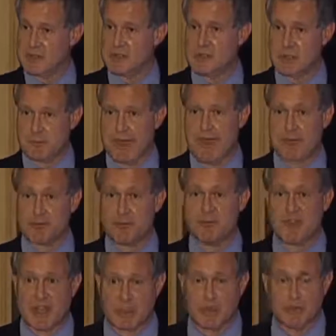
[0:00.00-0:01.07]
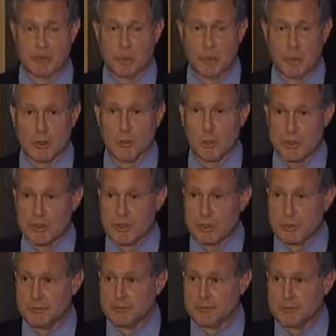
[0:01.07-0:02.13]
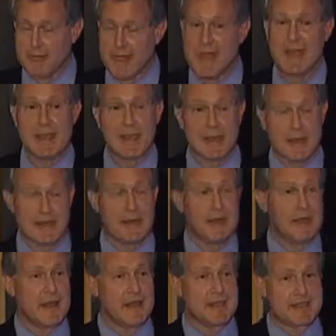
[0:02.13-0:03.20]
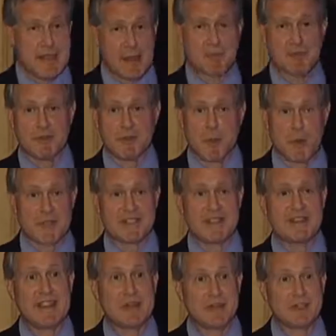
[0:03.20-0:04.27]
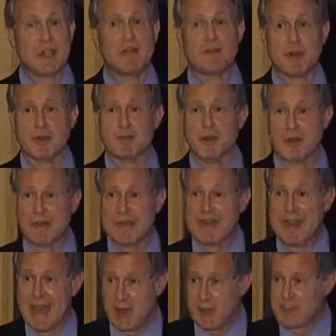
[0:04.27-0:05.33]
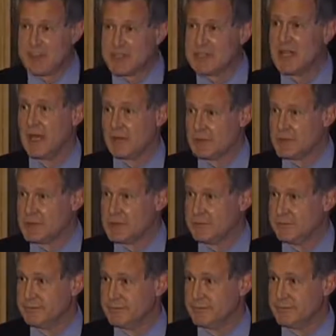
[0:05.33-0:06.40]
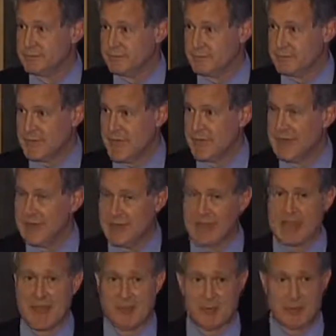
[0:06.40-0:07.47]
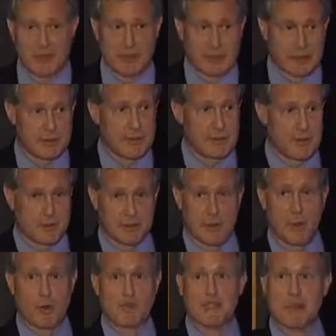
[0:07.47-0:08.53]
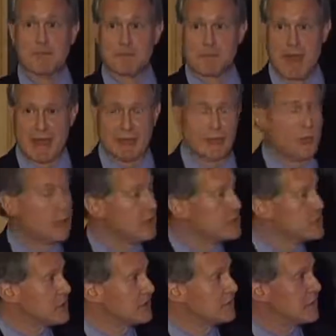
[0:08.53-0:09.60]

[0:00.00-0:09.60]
is Japan's revenge for World War II. Except, of course, that they're suffering from it now themselves. Okay? Like everything, you know, it always comes back to haunt